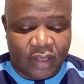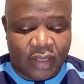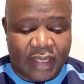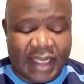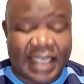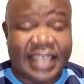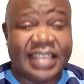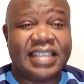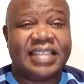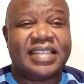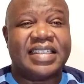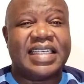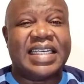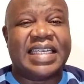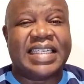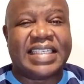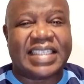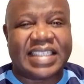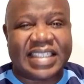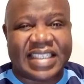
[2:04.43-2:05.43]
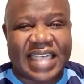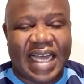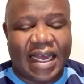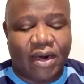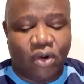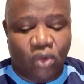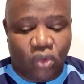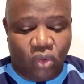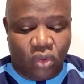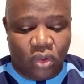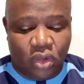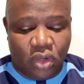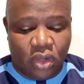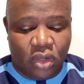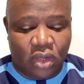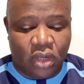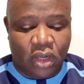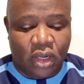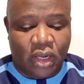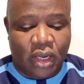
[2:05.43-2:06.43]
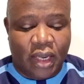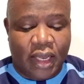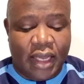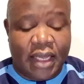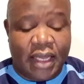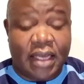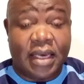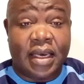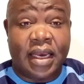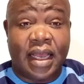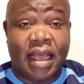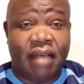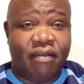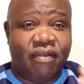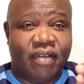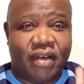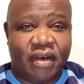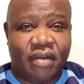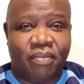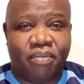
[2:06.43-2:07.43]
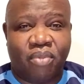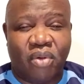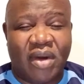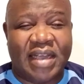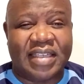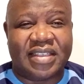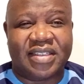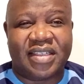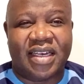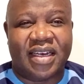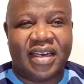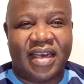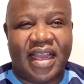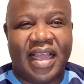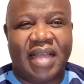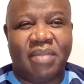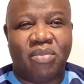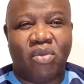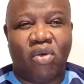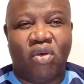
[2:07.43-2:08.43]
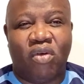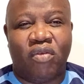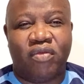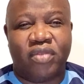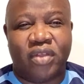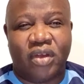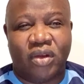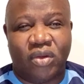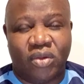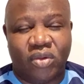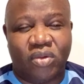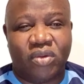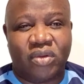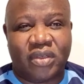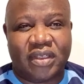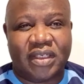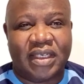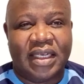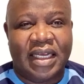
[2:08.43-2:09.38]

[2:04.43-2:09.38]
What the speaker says: It is eternal in heaven." Praise the name of the Lord.